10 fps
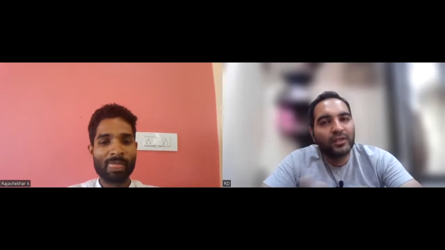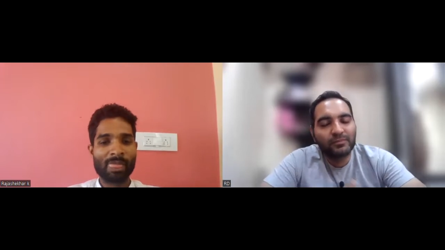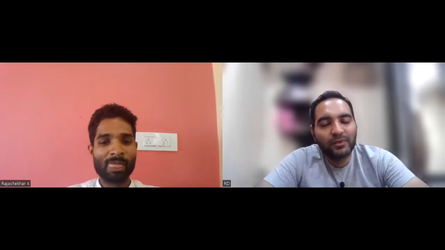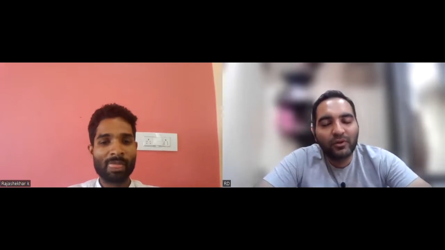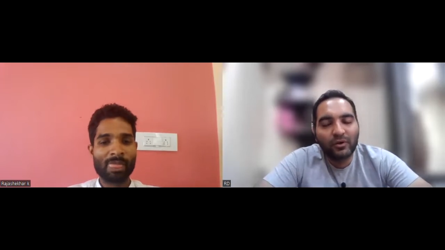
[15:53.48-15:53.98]

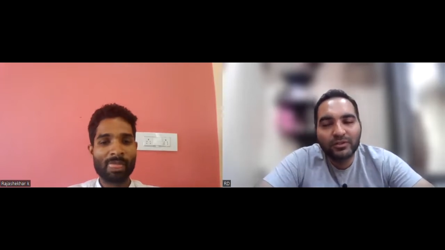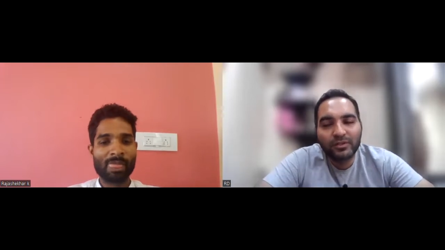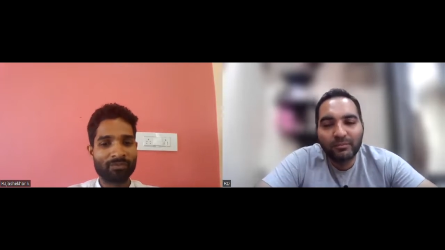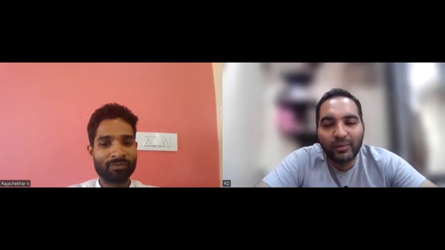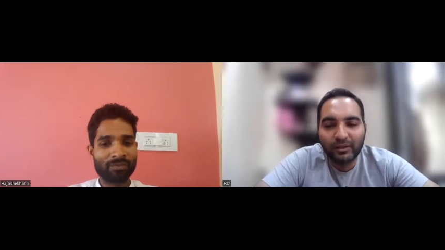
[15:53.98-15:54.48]
Speaker 1: has been launched
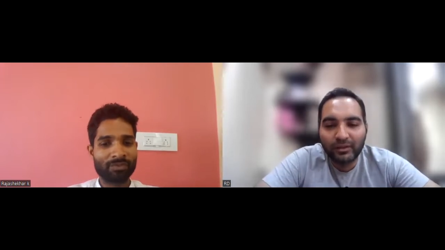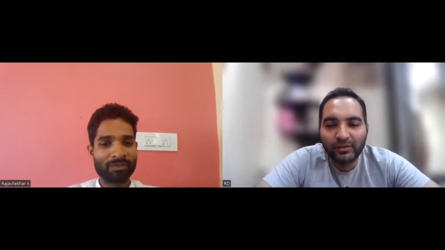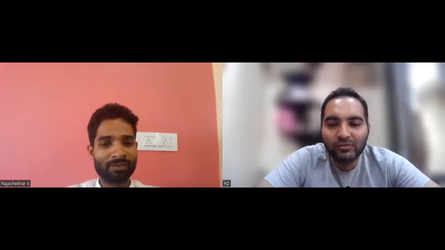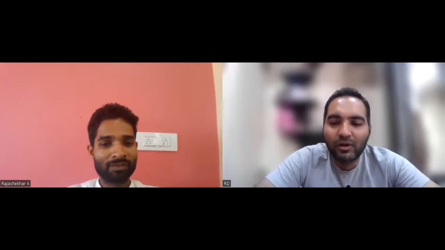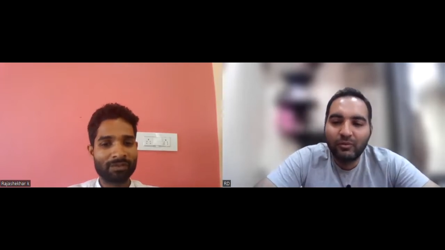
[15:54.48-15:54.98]
in the
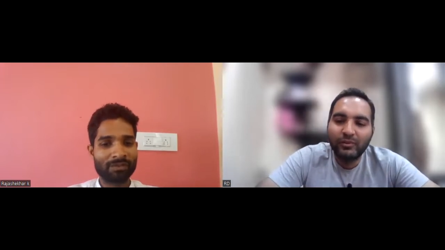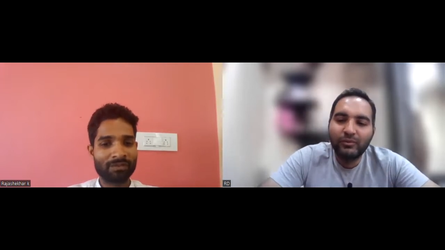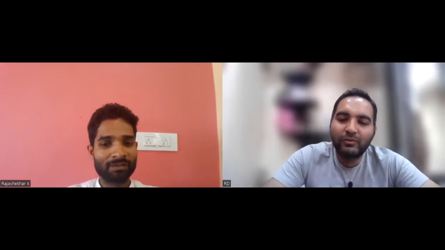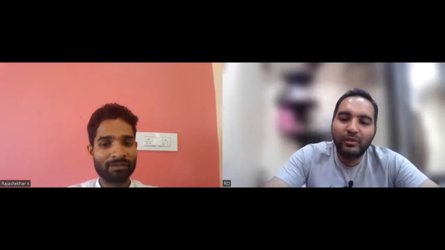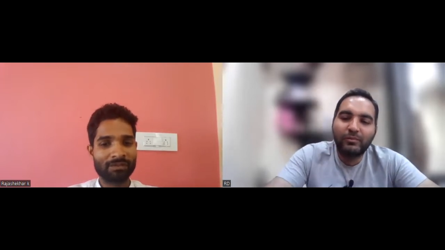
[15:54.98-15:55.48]
market so how will
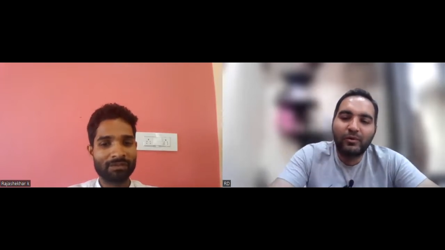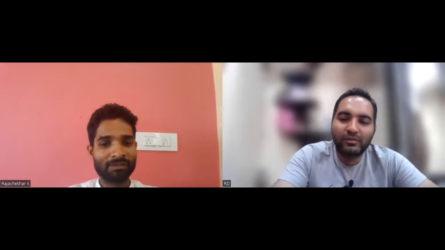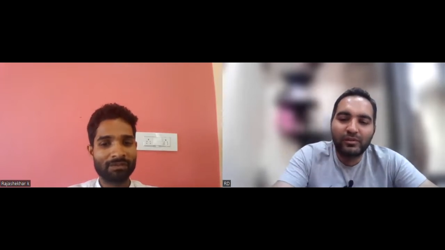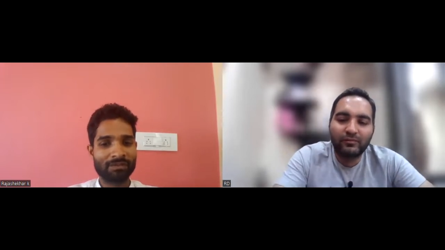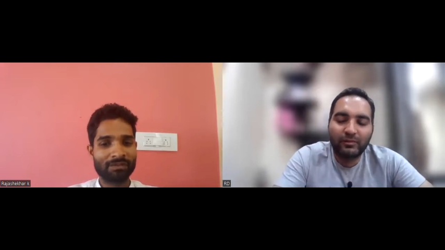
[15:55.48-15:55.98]
you keep
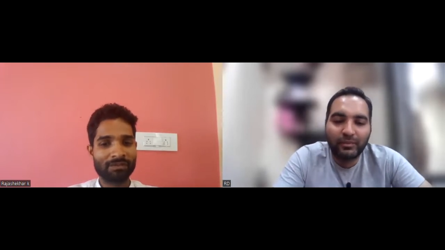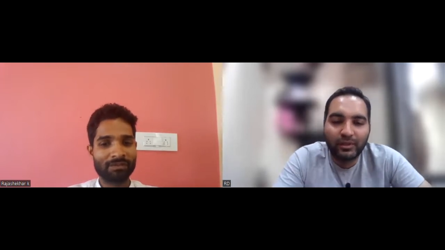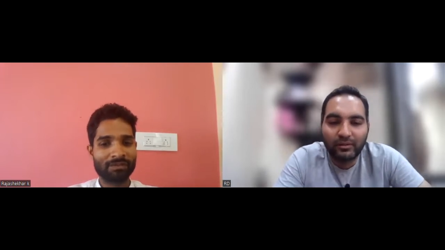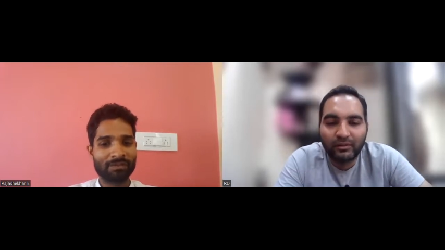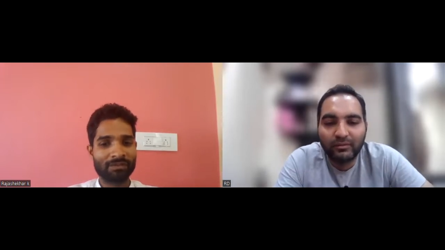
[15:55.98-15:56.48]
yourself
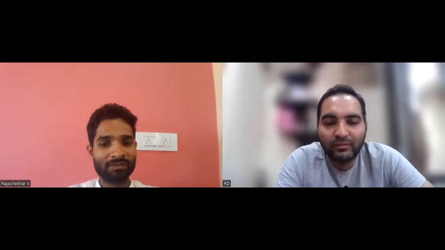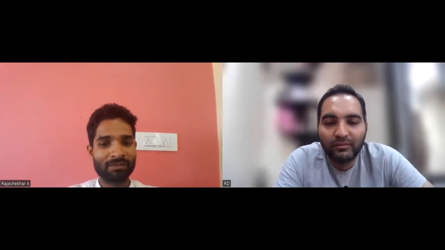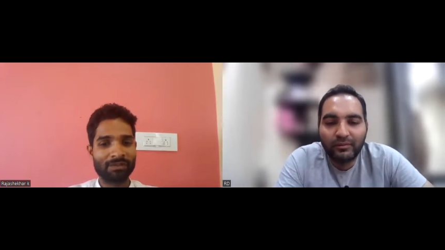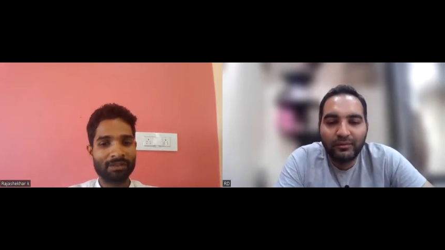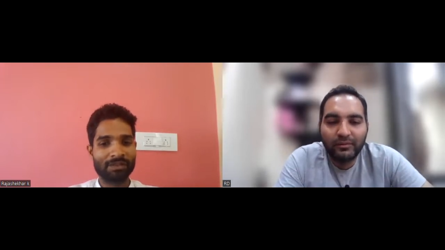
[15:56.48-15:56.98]
updated
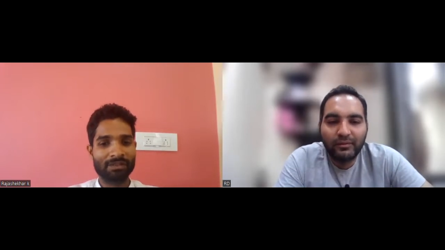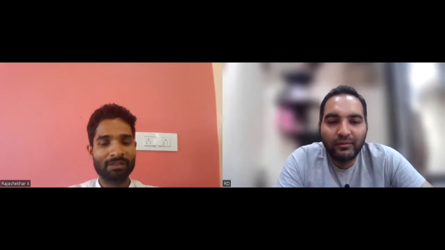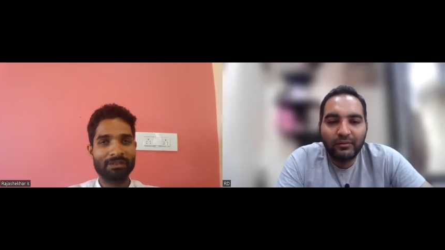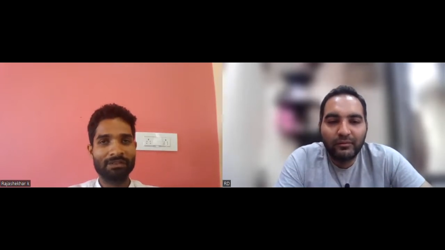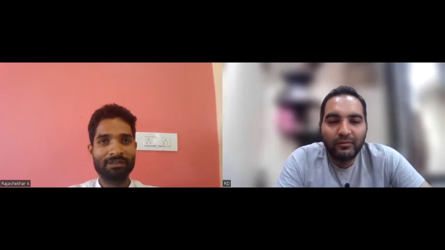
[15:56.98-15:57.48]

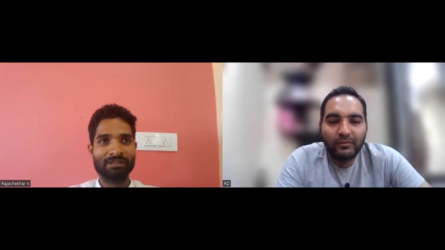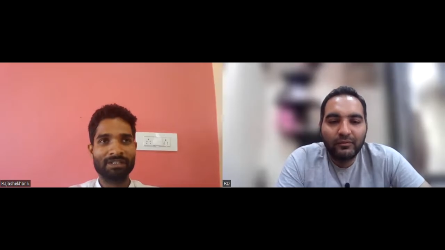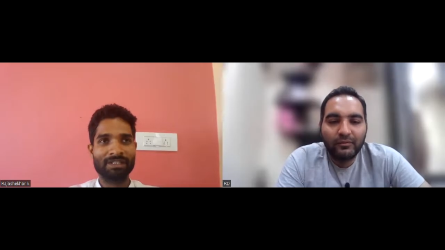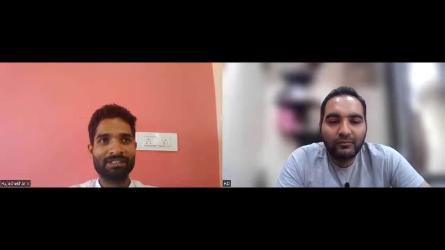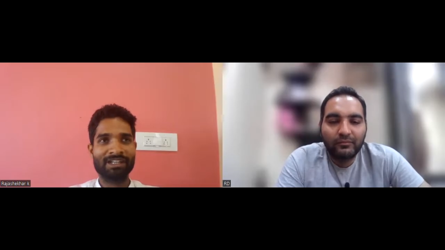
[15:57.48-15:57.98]

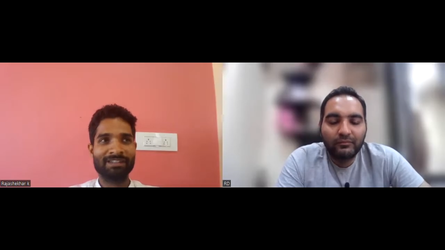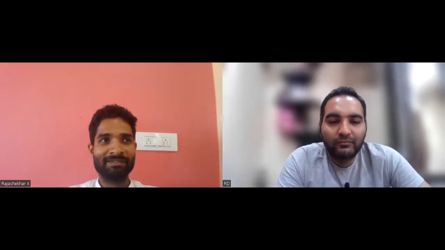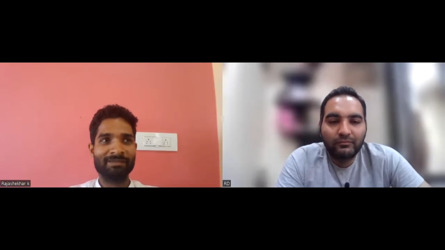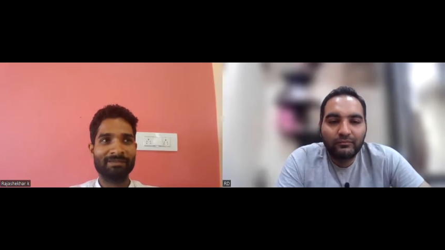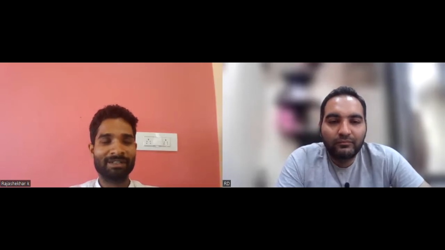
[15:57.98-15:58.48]
Speaker 2: yeah
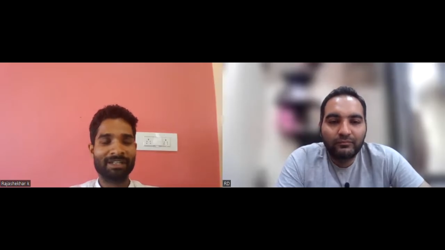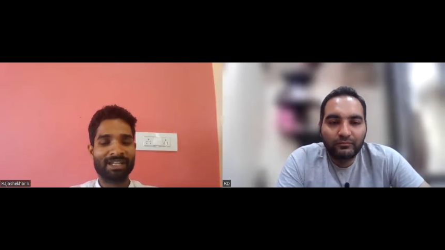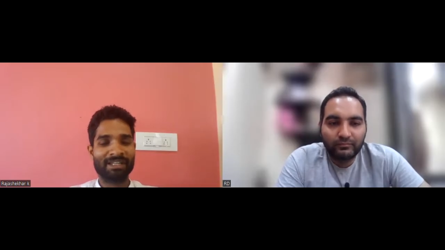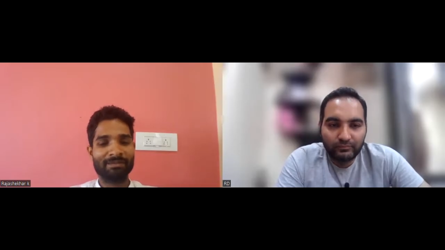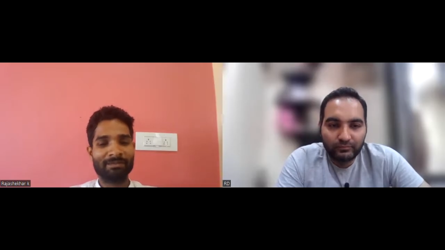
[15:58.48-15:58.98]

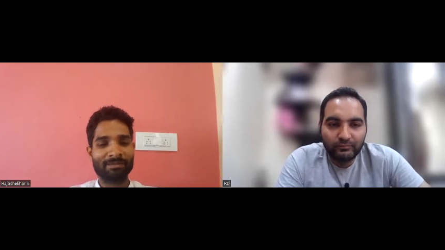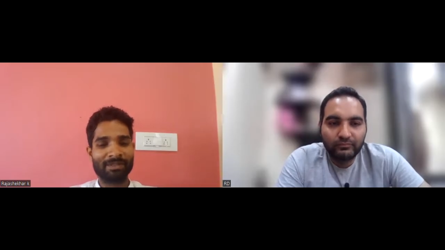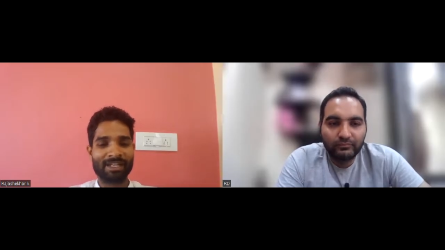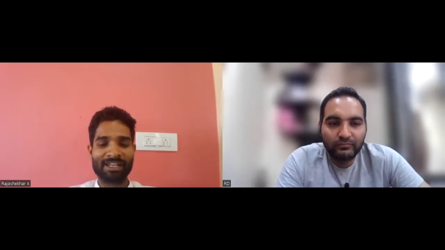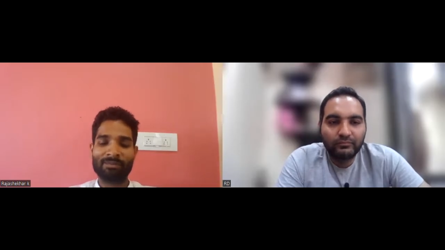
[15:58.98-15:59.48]
i i
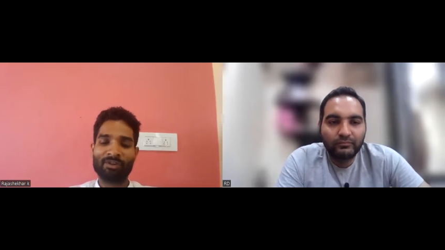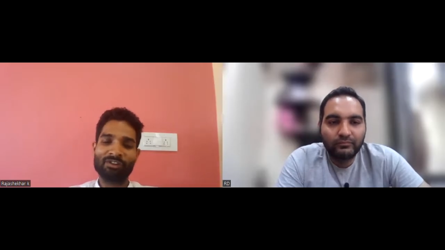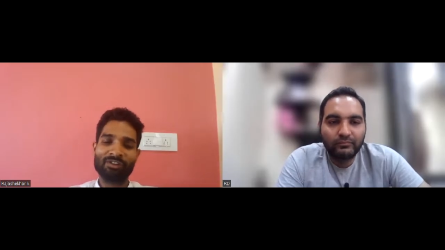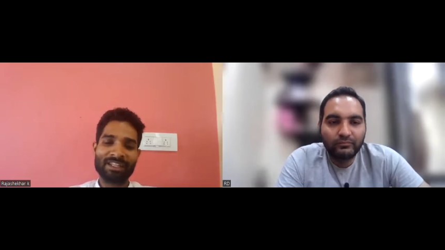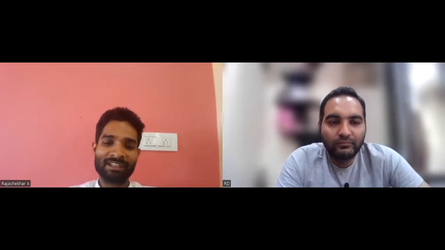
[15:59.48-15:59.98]
i
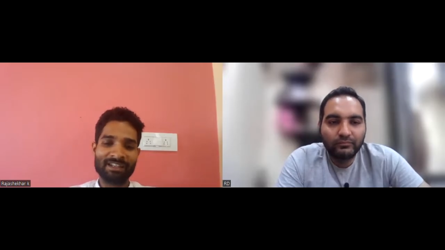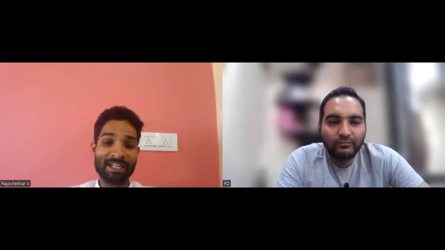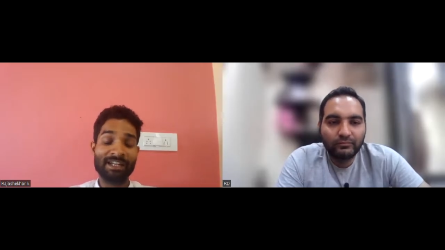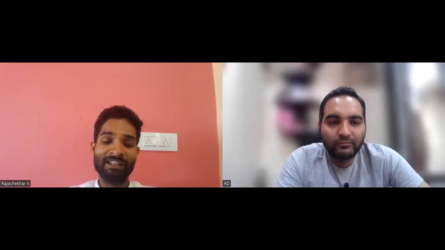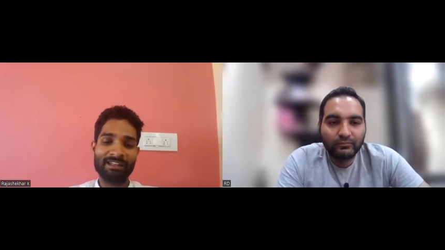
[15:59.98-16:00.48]
follow the
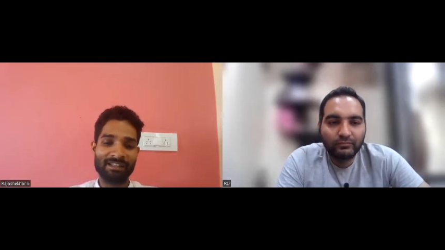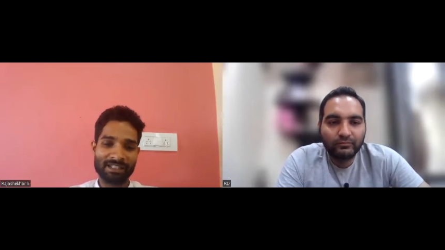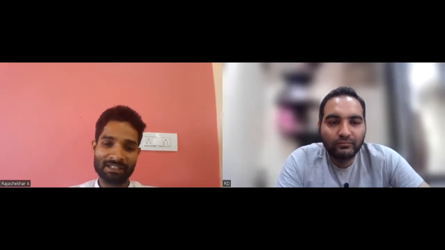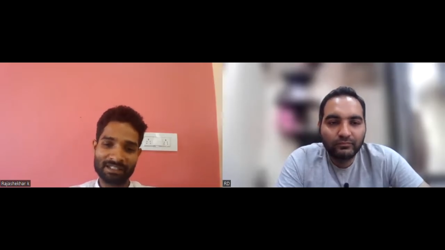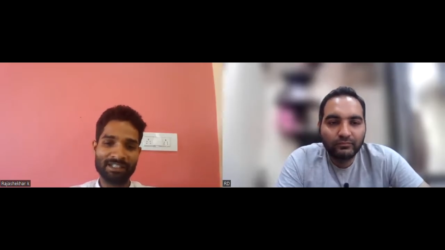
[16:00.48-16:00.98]
learn,
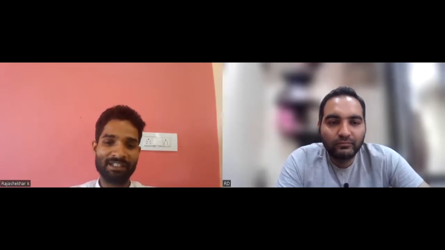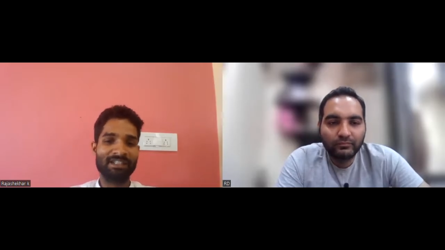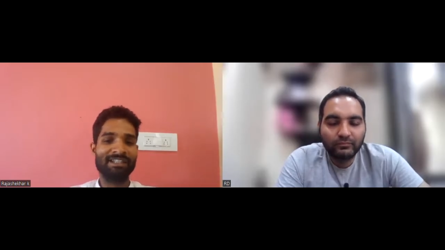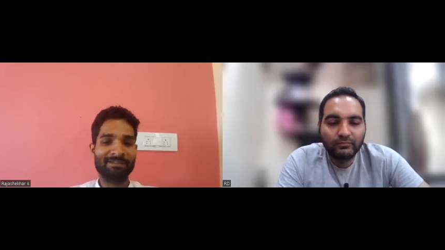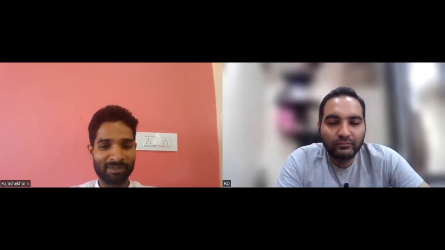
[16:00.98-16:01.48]
learn and
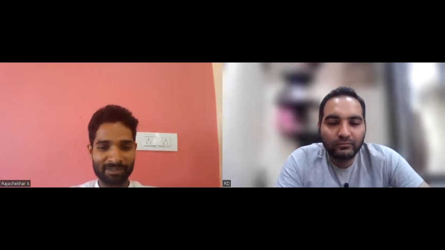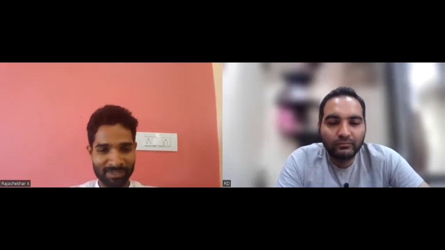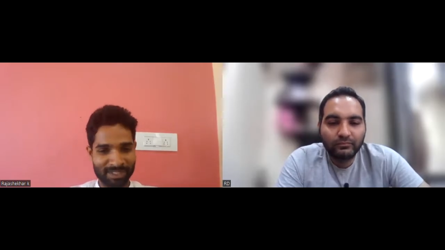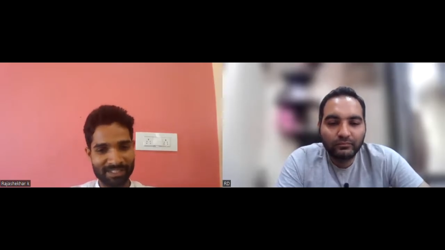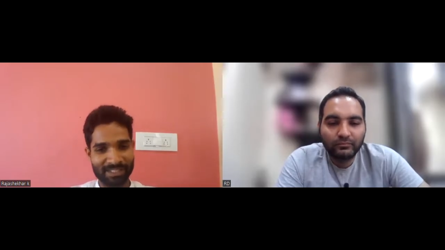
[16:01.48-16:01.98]
earn
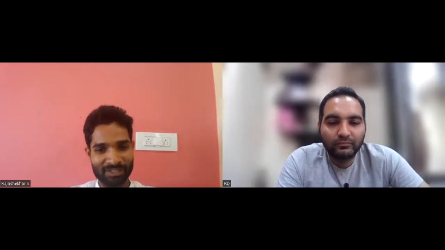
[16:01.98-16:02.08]
method